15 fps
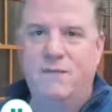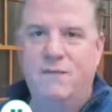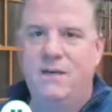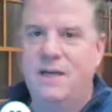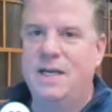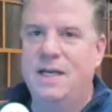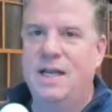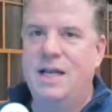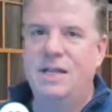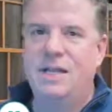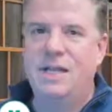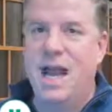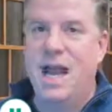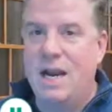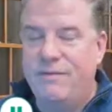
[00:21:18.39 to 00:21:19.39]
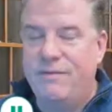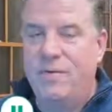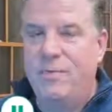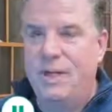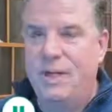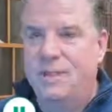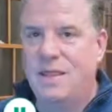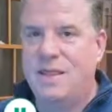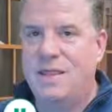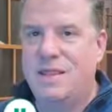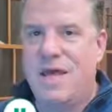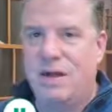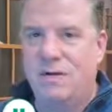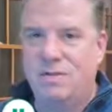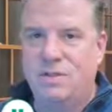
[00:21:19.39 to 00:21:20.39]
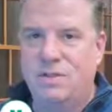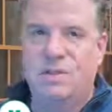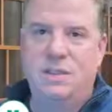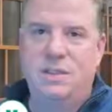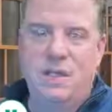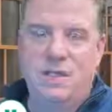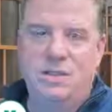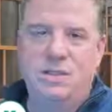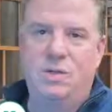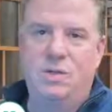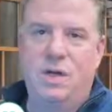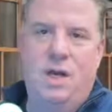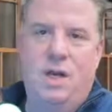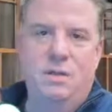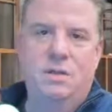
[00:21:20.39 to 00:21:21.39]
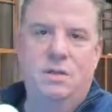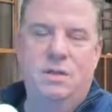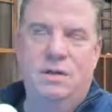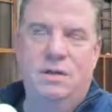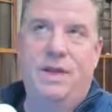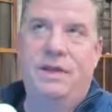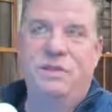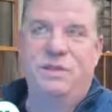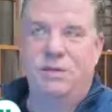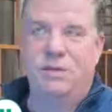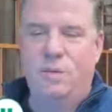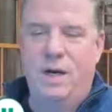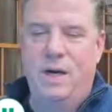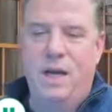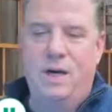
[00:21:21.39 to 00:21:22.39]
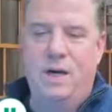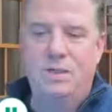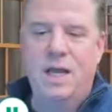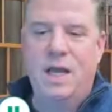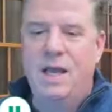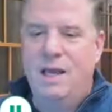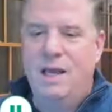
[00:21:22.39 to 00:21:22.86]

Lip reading: And if I did a 10 of them, it's $1,002 or $1,020.